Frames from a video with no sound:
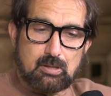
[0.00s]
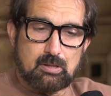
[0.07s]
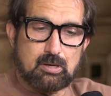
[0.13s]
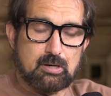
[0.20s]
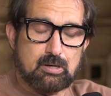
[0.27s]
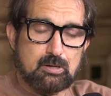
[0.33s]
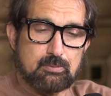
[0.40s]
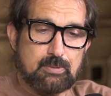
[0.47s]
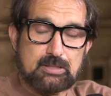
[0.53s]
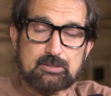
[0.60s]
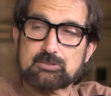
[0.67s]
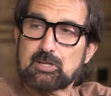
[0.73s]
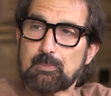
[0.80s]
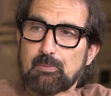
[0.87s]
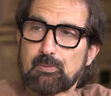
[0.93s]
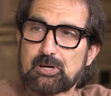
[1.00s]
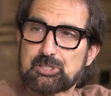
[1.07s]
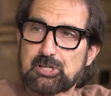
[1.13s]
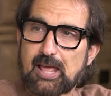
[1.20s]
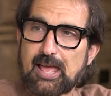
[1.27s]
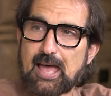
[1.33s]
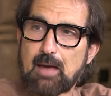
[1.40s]
That
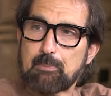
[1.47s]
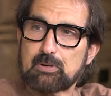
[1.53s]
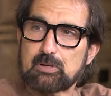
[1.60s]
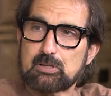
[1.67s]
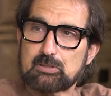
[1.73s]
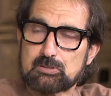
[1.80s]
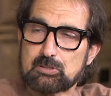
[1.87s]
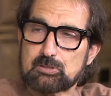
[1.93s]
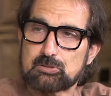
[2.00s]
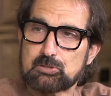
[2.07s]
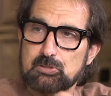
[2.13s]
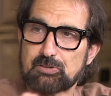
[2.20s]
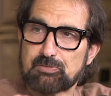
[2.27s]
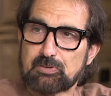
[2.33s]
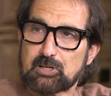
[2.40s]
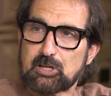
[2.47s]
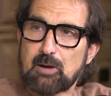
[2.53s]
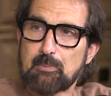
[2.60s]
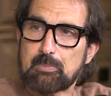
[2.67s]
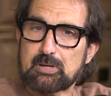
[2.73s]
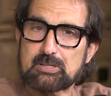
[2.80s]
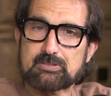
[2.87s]
separation happened. They're two different
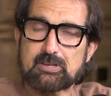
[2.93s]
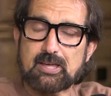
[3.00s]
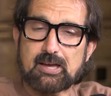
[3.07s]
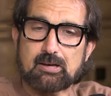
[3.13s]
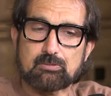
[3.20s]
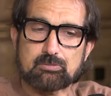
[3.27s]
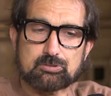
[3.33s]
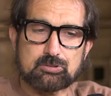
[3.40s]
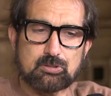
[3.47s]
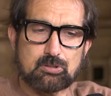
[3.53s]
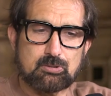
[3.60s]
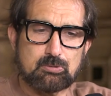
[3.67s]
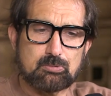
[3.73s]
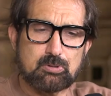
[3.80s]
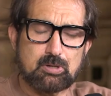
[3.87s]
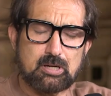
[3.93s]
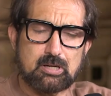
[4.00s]
companies now. So